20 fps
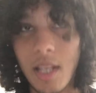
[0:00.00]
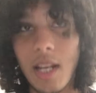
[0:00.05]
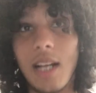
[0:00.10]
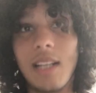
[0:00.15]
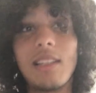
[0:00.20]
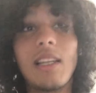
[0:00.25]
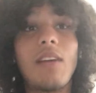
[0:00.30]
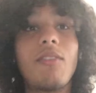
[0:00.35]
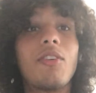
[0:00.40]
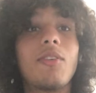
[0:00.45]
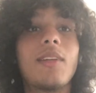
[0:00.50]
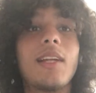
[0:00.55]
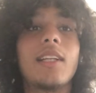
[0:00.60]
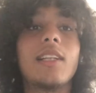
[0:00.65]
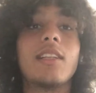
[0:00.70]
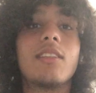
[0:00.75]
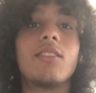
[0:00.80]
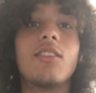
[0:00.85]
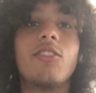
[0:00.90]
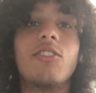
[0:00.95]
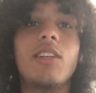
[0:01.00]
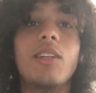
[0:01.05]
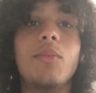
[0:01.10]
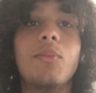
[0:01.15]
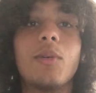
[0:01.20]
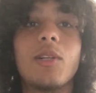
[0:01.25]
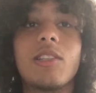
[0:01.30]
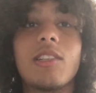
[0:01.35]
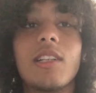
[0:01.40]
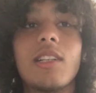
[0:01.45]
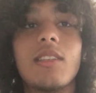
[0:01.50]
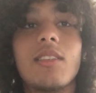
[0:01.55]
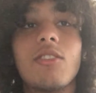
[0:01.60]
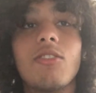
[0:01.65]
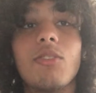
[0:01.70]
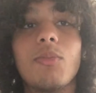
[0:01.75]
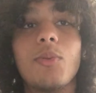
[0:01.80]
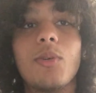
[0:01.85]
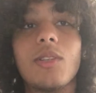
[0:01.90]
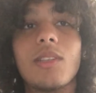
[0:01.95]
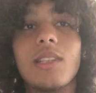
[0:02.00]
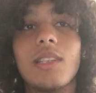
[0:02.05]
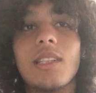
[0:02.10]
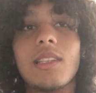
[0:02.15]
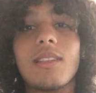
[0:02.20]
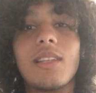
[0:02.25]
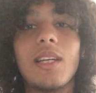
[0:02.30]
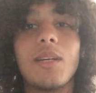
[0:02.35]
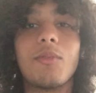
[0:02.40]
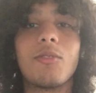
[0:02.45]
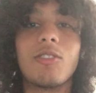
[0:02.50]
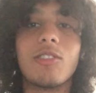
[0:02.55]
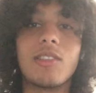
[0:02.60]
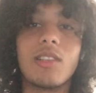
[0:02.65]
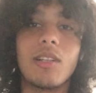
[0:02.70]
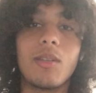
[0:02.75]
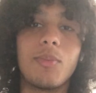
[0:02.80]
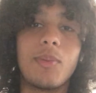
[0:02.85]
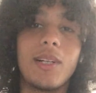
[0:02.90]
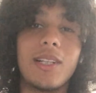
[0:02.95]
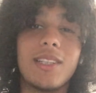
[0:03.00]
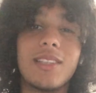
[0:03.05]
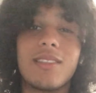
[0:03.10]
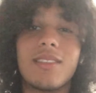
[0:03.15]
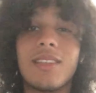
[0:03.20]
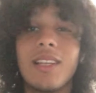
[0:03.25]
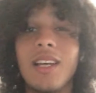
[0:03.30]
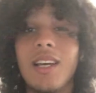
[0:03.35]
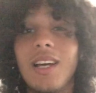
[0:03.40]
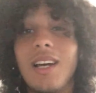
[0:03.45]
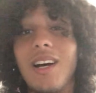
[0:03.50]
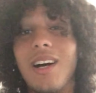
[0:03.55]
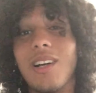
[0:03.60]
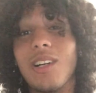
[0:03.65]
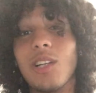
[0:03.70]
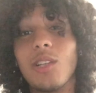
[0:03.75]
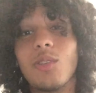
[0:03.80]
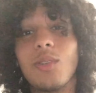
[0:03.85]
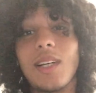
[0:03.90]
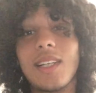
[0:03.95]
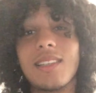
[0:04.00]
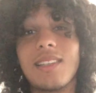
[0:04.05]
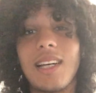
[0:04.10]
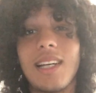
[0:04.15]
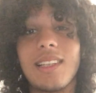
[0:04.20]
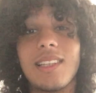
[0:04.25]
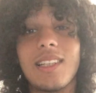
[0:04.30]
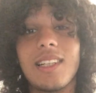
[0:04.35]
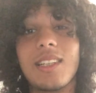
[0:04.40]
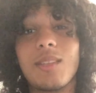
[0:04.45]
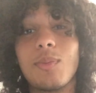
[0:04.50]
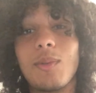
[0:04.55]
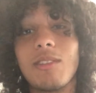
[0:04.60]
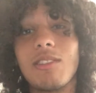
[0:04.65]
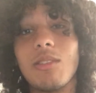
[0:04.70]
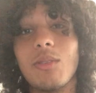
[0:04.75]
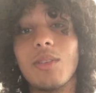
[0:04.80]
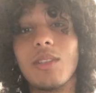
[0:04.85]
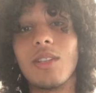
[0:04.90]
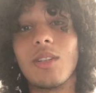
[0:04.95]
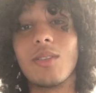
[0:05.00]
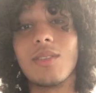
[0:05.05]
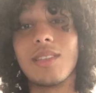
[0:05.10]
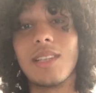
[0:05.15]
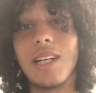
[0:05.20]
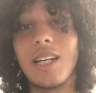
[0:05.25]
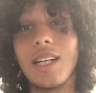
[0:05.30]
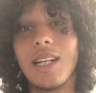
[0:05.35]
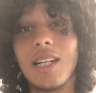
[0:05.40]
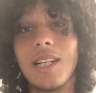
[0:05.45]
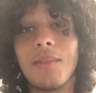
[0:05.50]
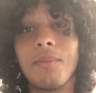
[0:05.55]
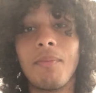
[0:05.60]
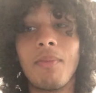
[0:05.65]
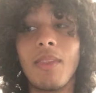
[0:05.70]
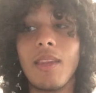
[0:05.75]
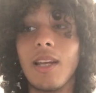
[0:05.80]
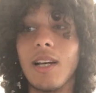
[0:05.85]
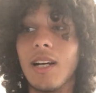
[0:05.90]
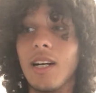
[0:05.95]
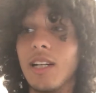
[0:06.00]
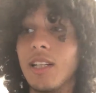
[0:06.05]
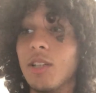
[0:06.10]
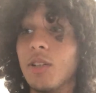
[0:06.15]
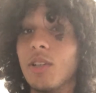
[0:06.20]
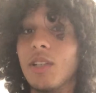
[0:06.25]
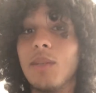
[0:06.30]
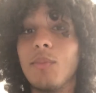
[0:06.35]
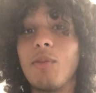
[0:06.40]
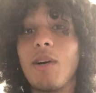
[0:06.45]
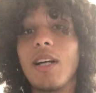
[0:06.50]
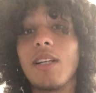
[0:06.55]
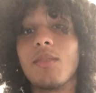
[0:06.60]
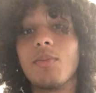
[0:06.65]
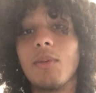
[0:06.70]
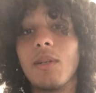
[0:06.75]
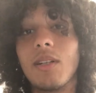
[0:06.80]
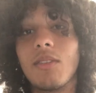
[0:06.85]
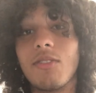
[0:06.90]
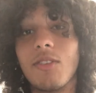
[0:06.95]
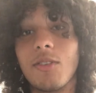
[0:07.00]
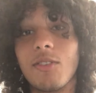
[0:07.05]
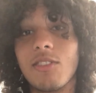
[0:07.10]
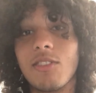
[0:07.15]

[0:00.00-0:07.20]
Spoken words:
Aside from that, there's not really much else to report in this game. Crystal Palace are not too exciting, especially without Zaha. The only bright spark from